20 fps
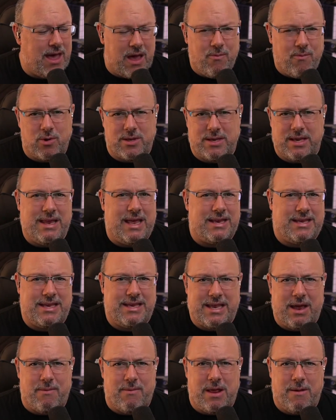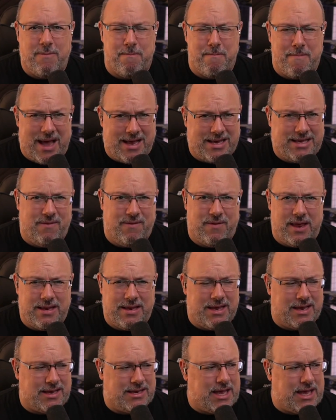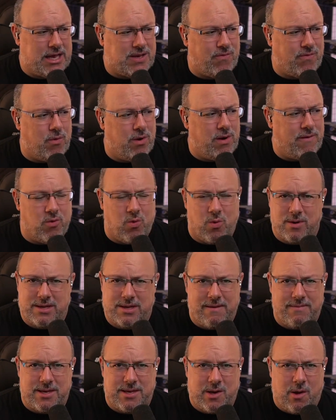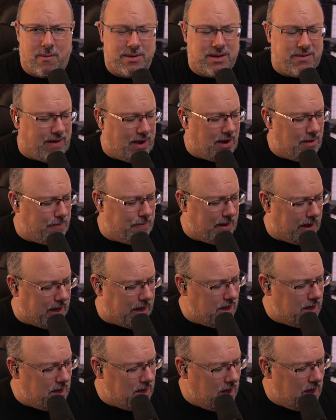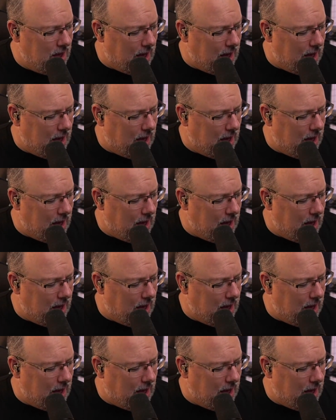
it wasn't necessarily massively successful. And of course, they've stopped developing it.